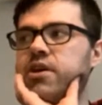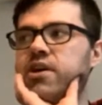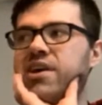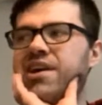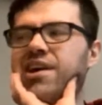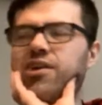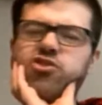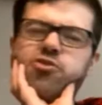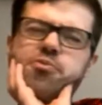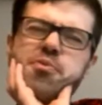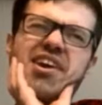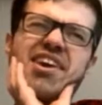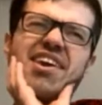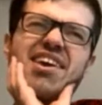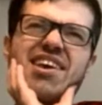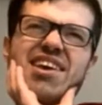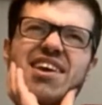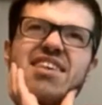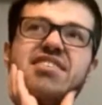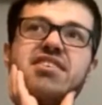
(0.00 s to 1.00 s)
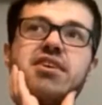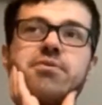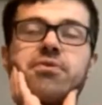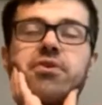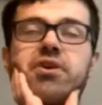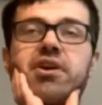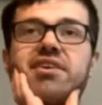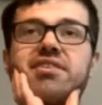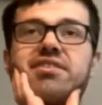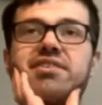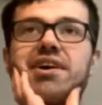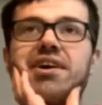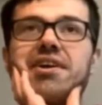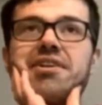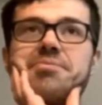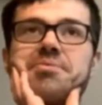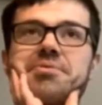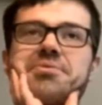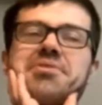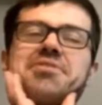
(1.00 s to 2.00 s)
it'll just make it easier for
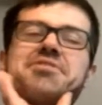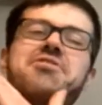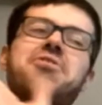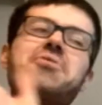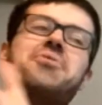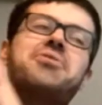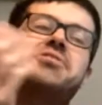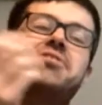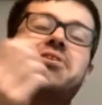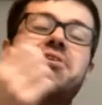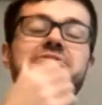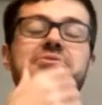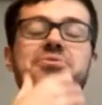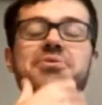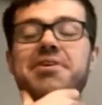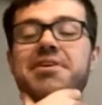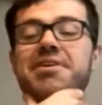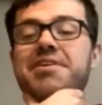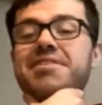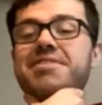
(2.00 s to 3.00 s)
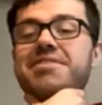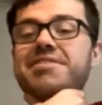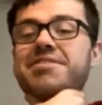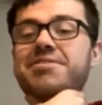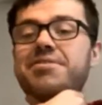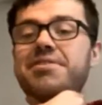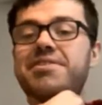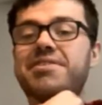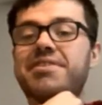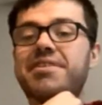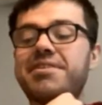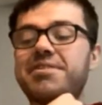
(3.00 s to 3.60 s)
ourselves. We know we don't do it easy, do we?